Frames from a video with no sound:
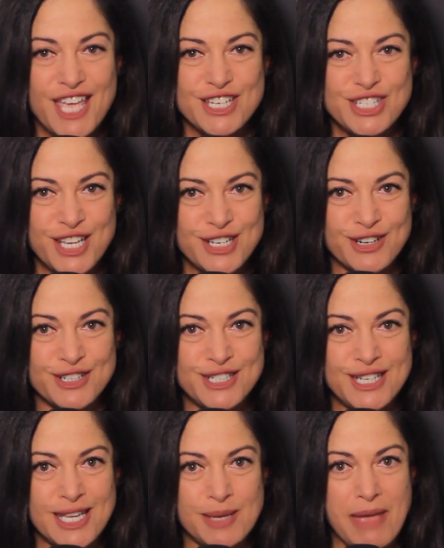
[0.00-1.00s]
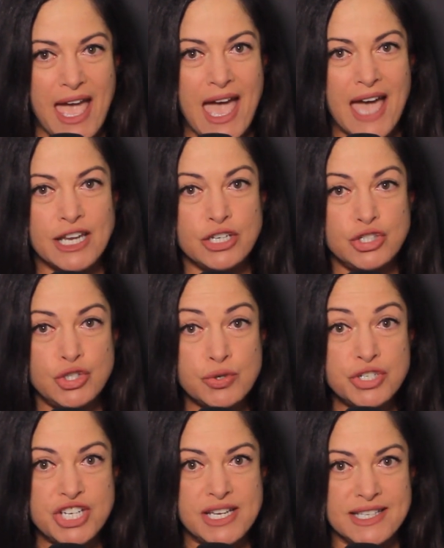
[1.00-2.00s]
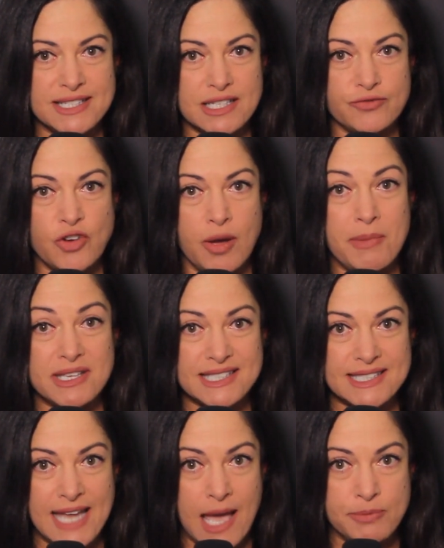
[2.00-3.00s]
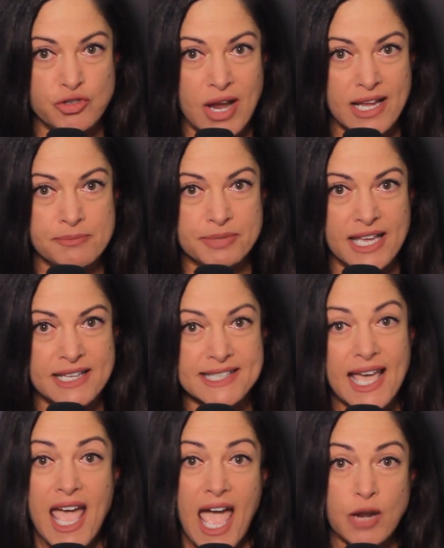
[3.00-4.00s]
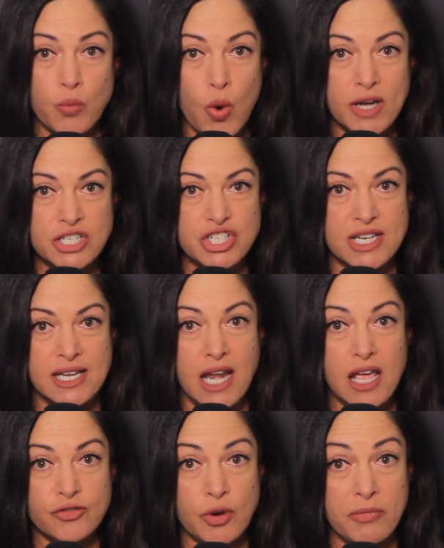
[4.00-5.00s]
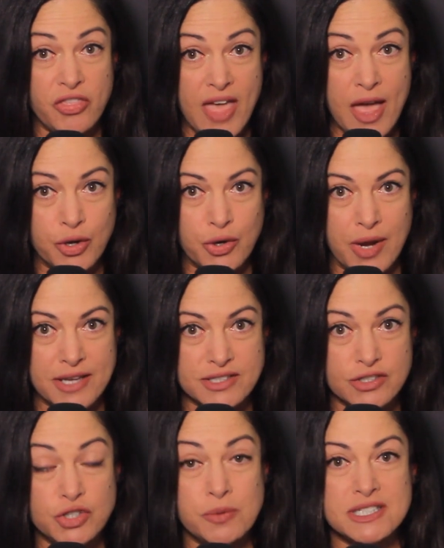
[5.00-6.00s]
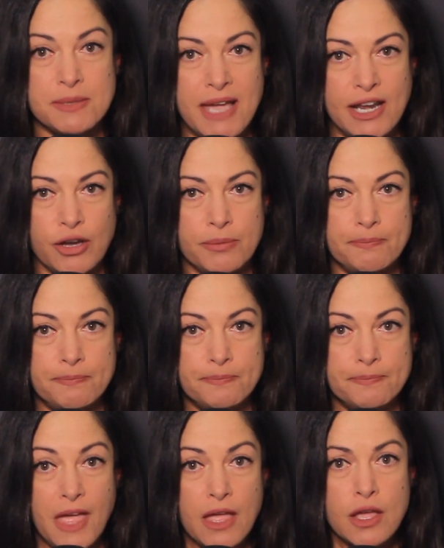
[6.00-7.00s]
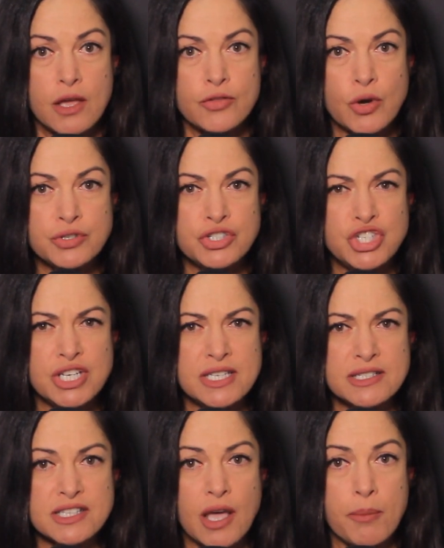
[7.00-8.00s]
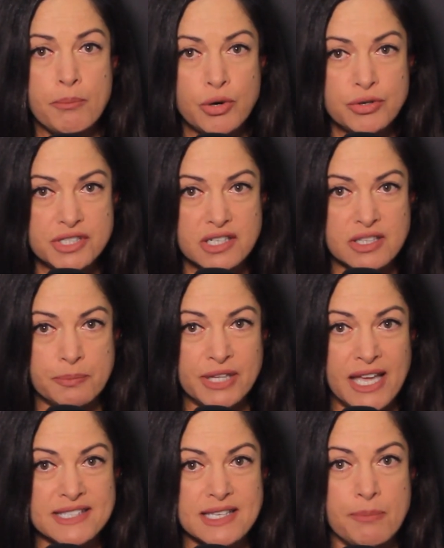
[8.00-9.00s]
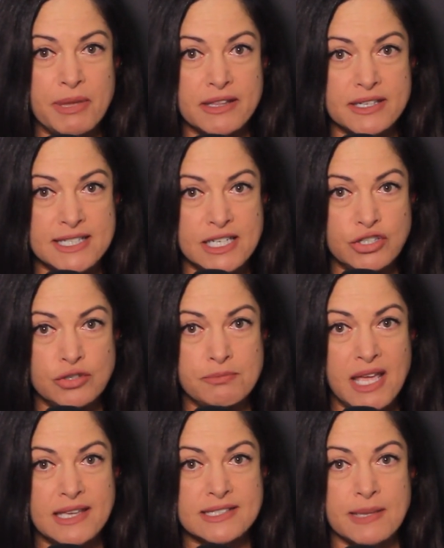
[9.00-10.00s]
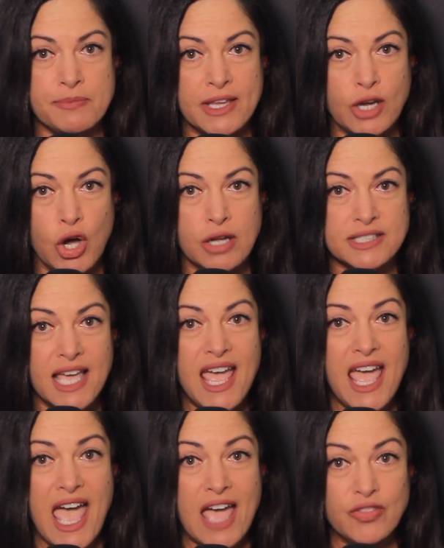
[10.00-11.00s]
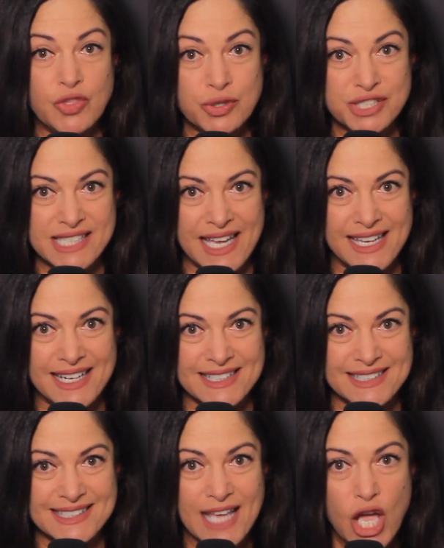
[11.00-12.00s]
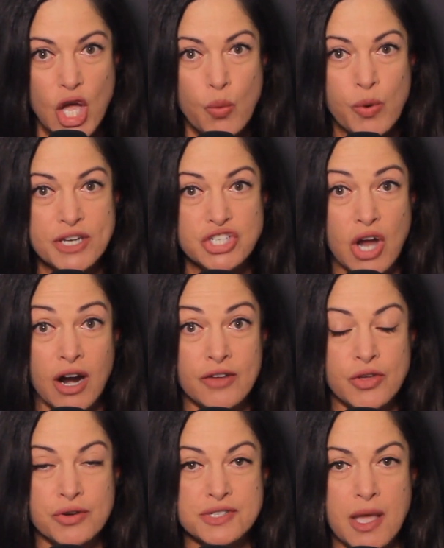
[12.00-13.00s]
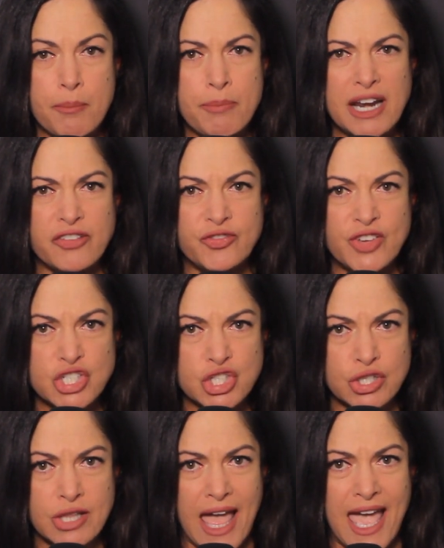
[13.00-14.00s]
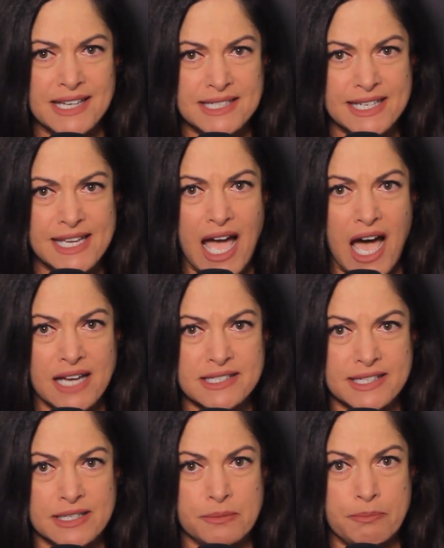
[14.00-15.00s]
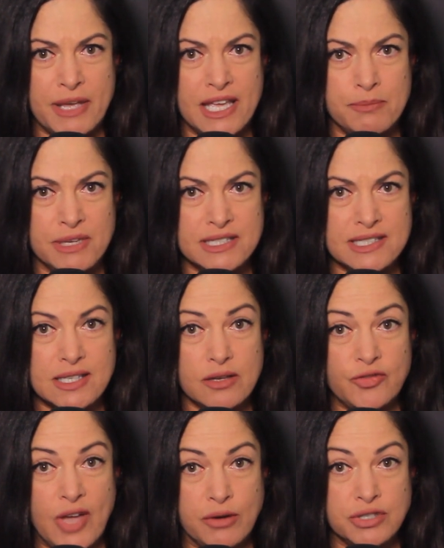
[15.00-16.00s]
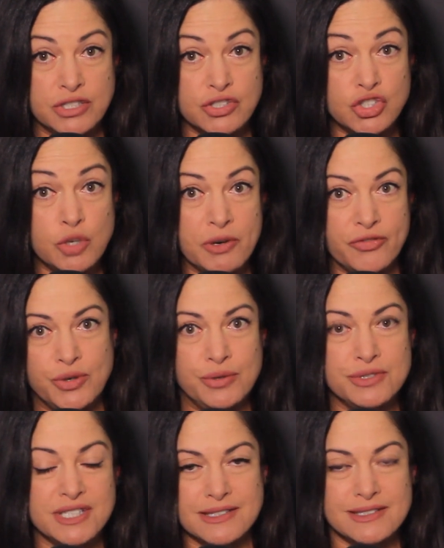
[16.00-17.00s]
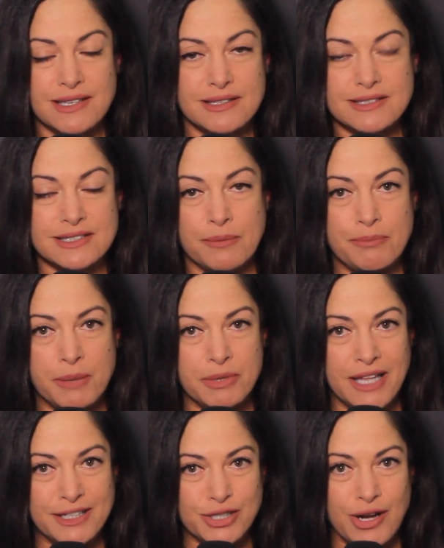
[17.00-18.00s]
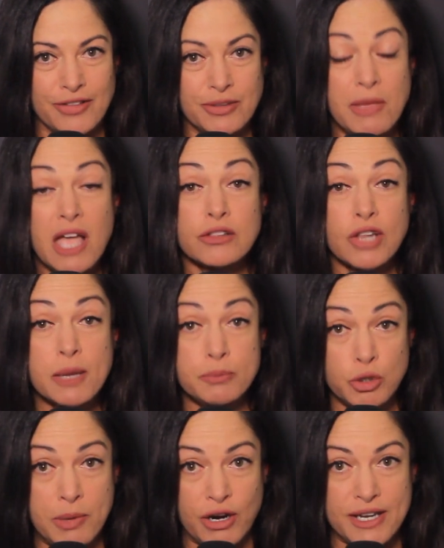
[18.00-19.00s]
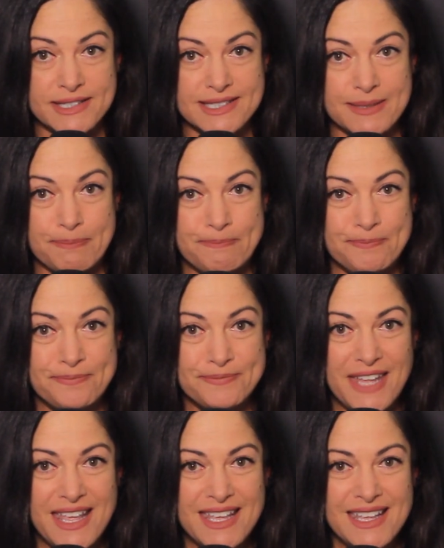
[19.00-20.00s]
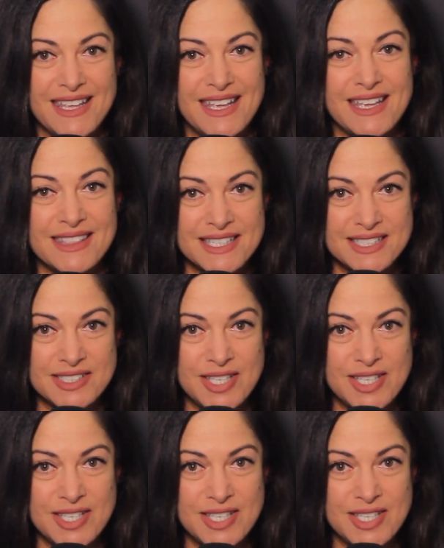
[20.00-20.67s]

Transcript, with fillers: She and her team added 2 genes from Snapdragon plants and 1 gene from thale cress to a tomato. Those genes boost the plant's ability to make something called anthocyanins, which are those beneficial antioxidant pigments found in superfoods, as some people like to call them, like blueberries. This